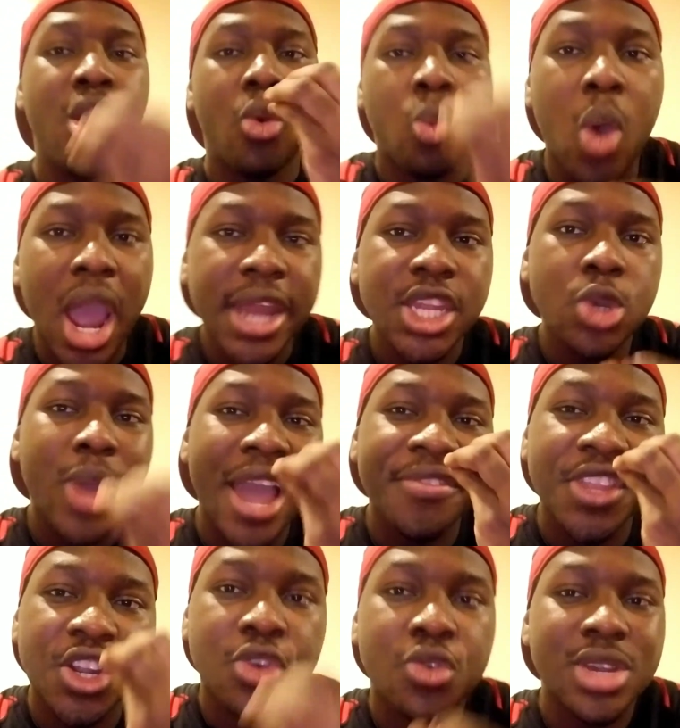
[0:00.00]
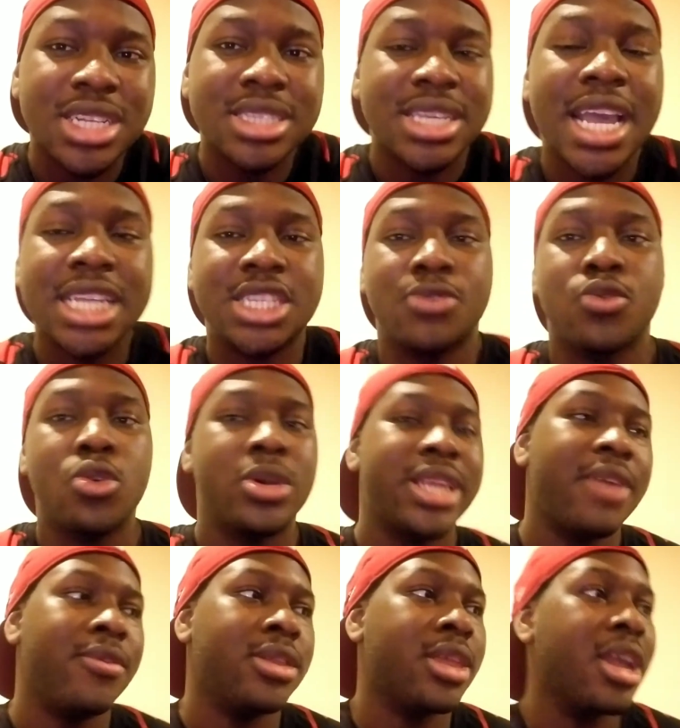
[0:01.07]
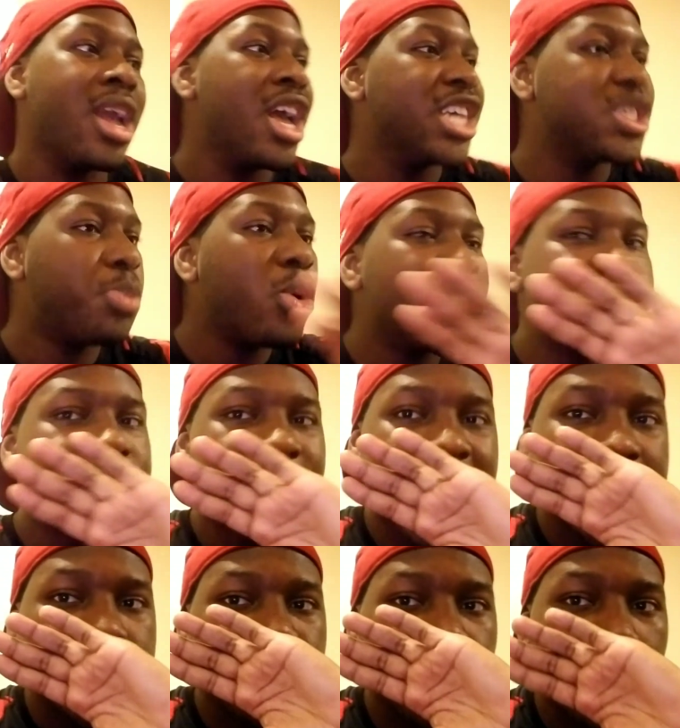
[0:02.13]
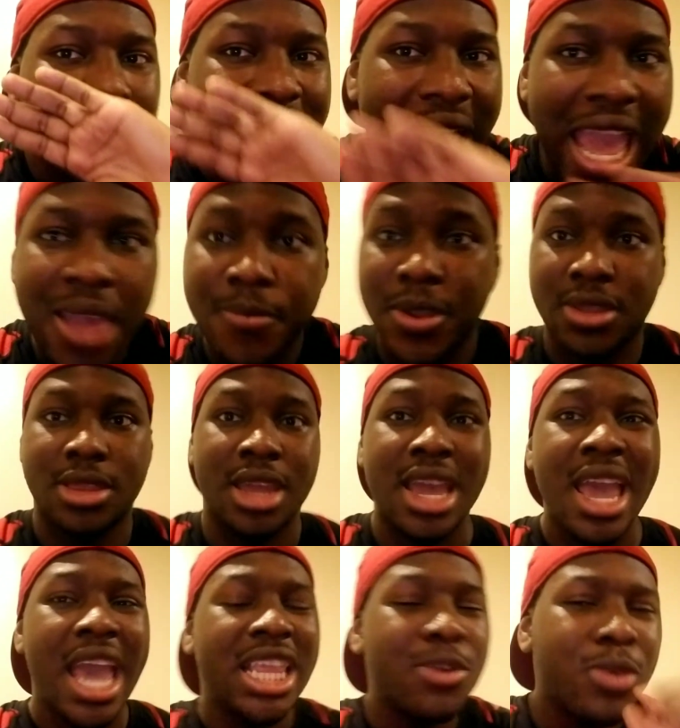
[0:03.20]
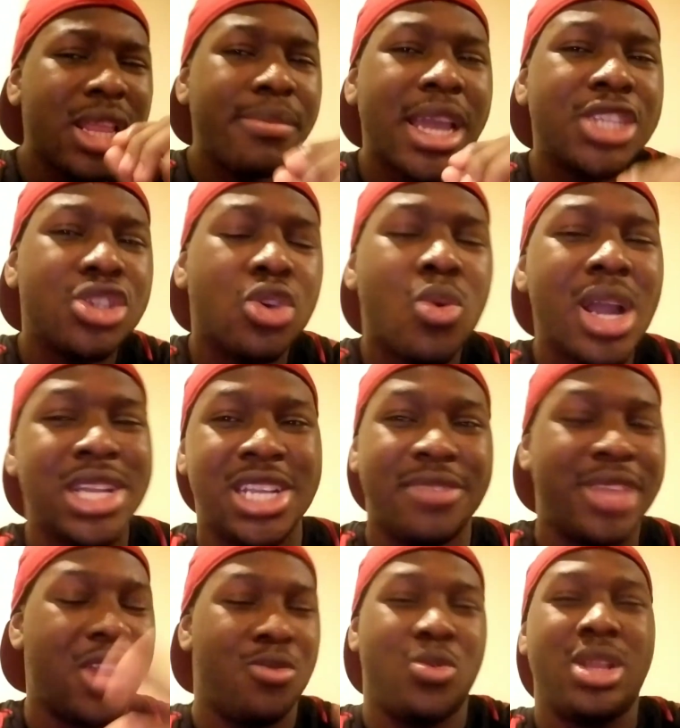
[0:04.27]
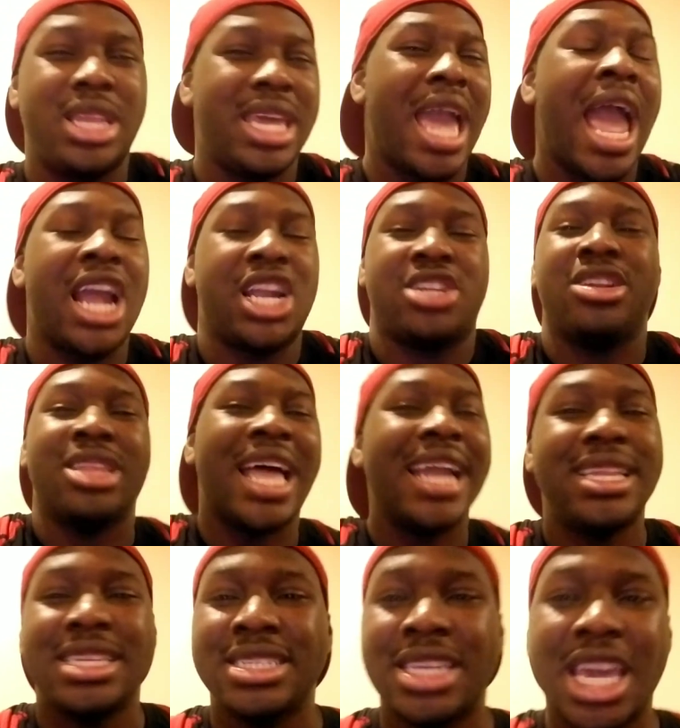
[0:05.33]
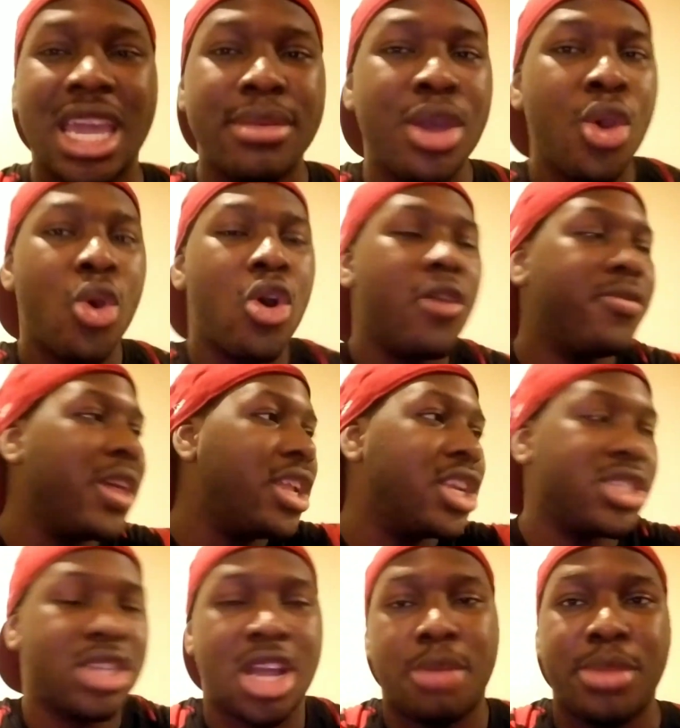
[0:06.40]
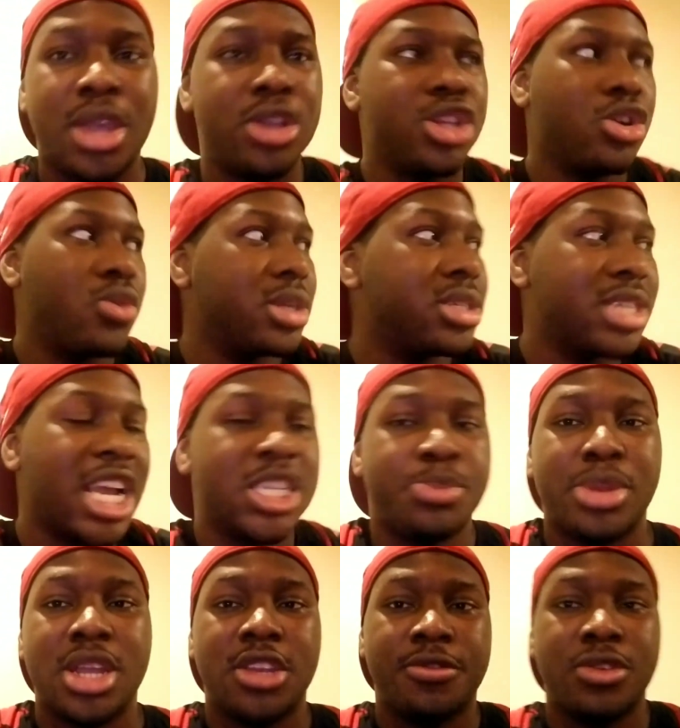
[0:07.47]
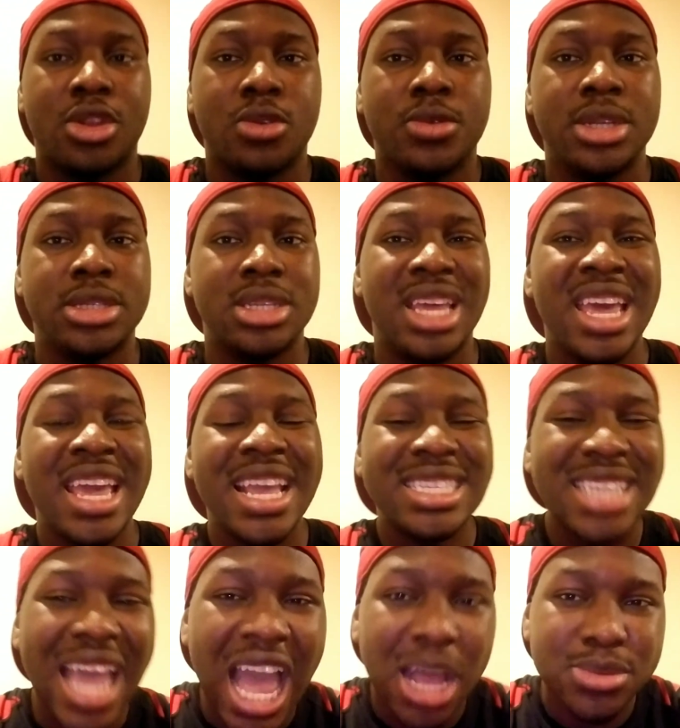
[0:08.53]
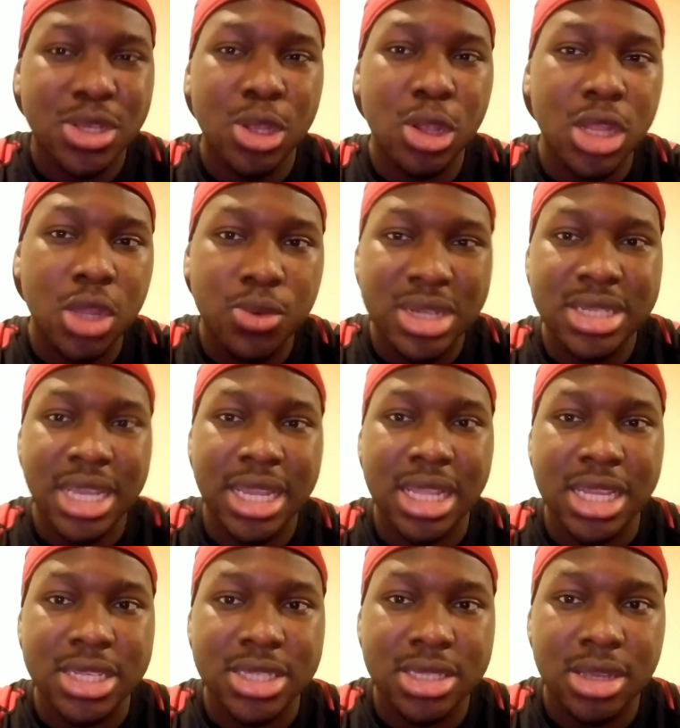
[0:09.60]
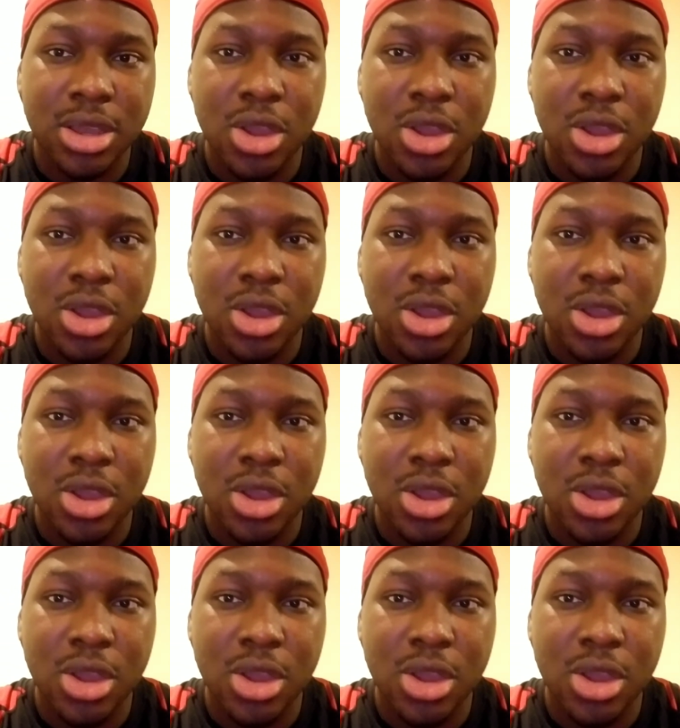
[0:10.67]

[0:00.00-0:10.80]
Why do you have to criticize and ruin everything? Sports fans ruin everything. And it really makes you question if they really actually like this game or if they just come here to criticize players for no reason. It's absolutely ridiculous.